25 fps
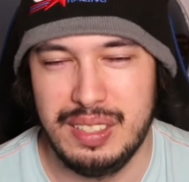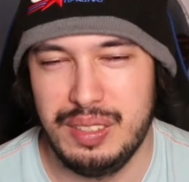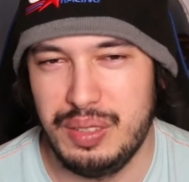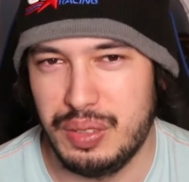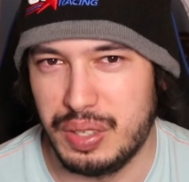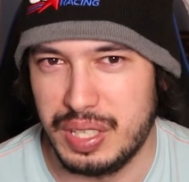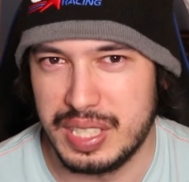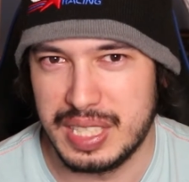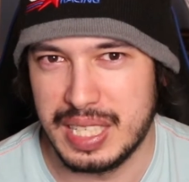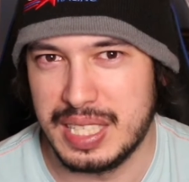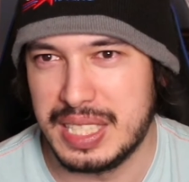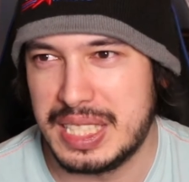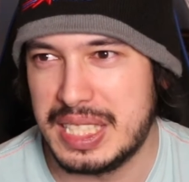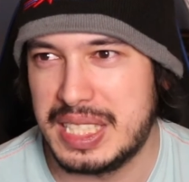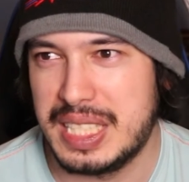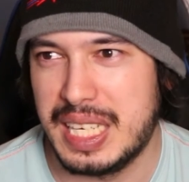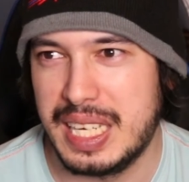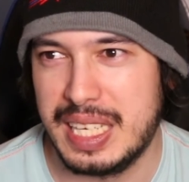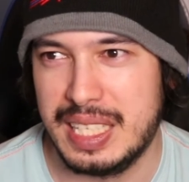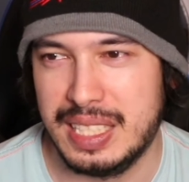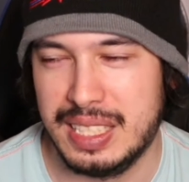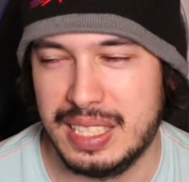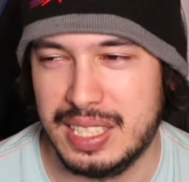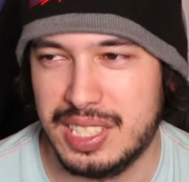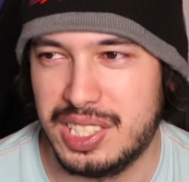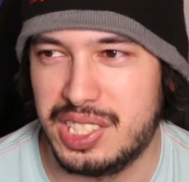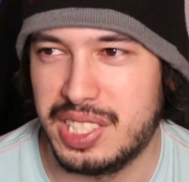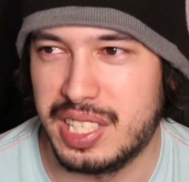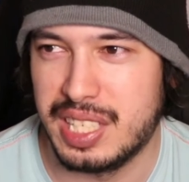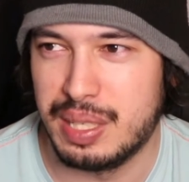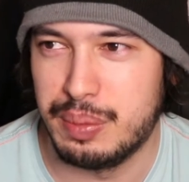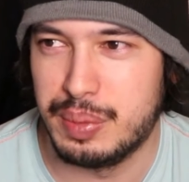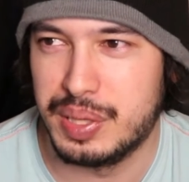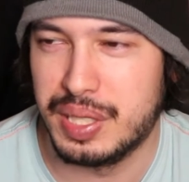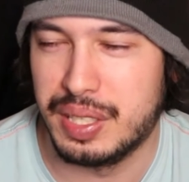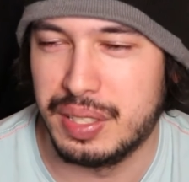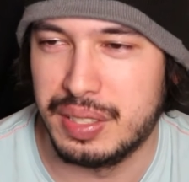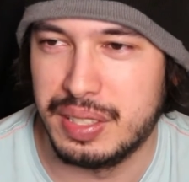not as entertaining as
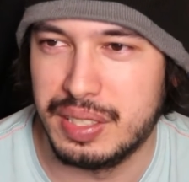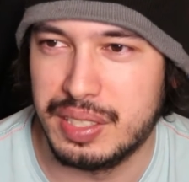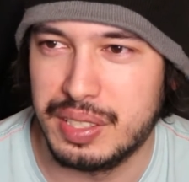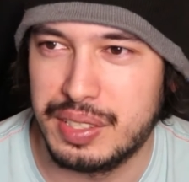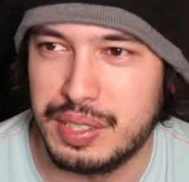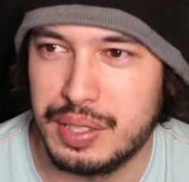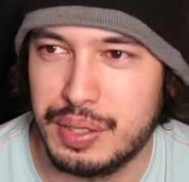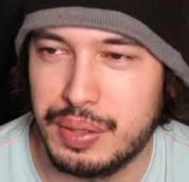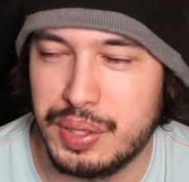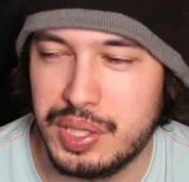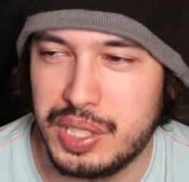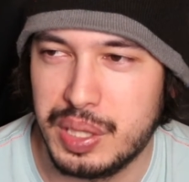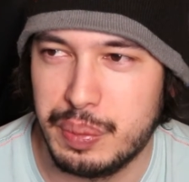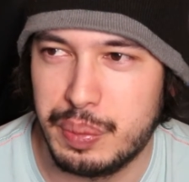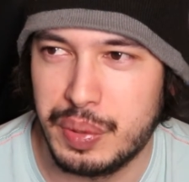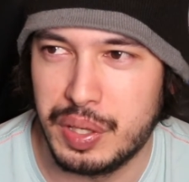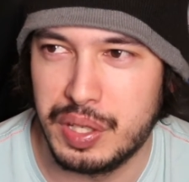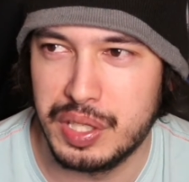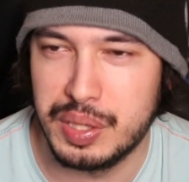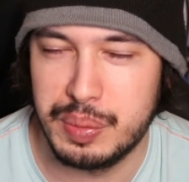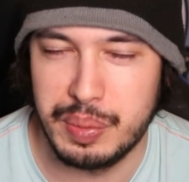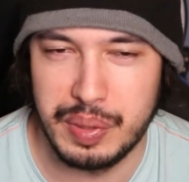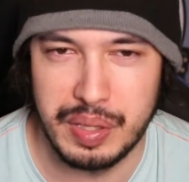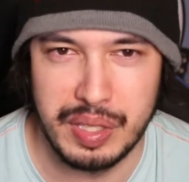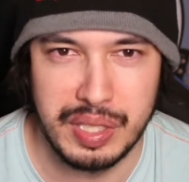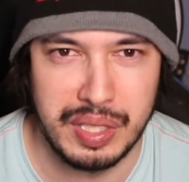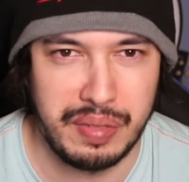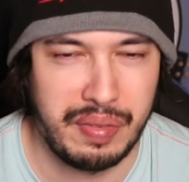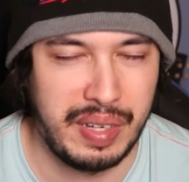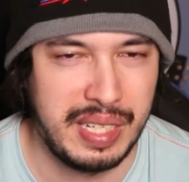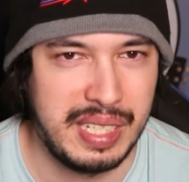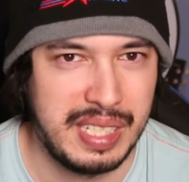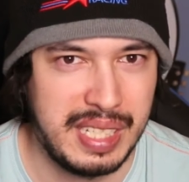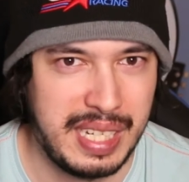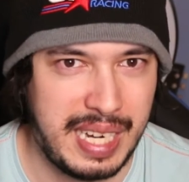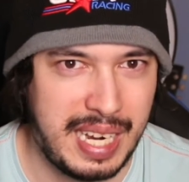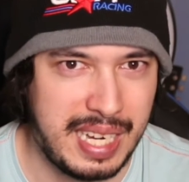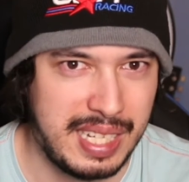James Hunt in the commentary parts, but he was
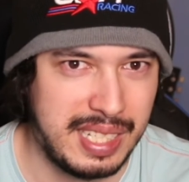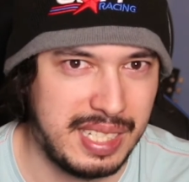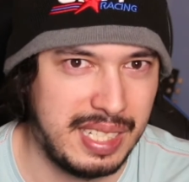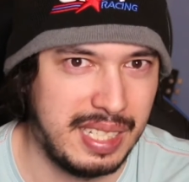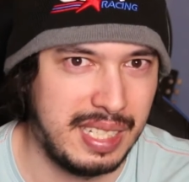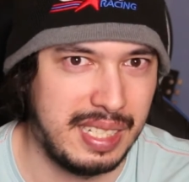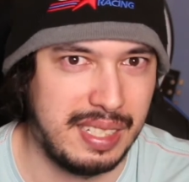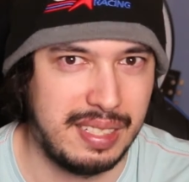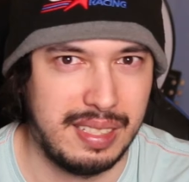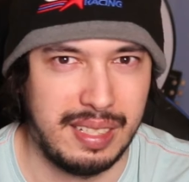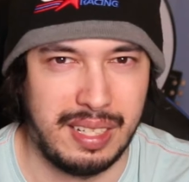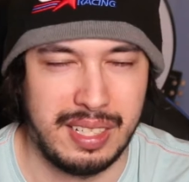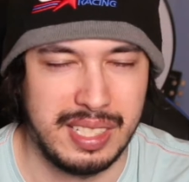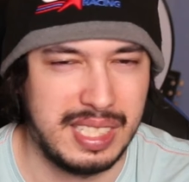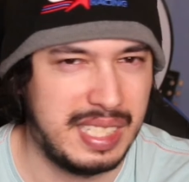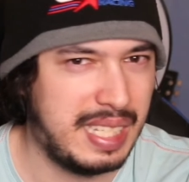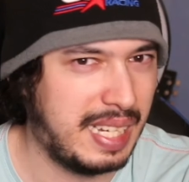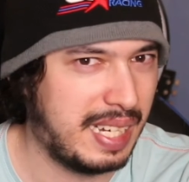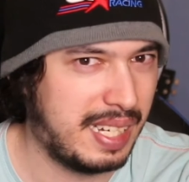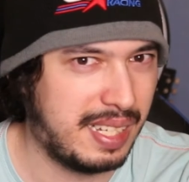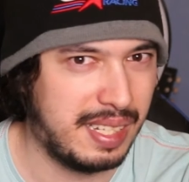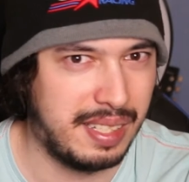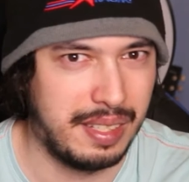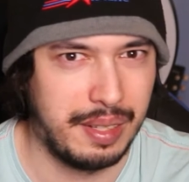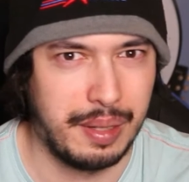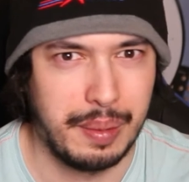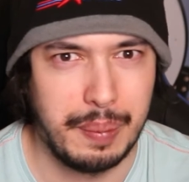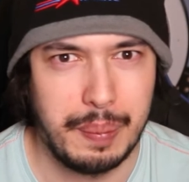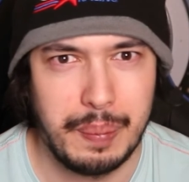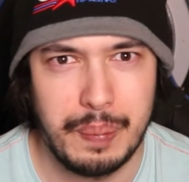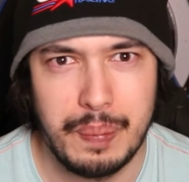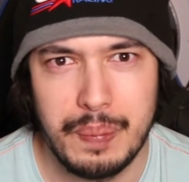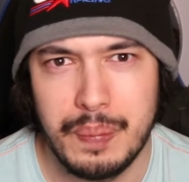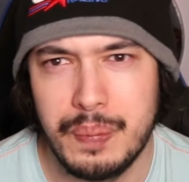fantastic, articulate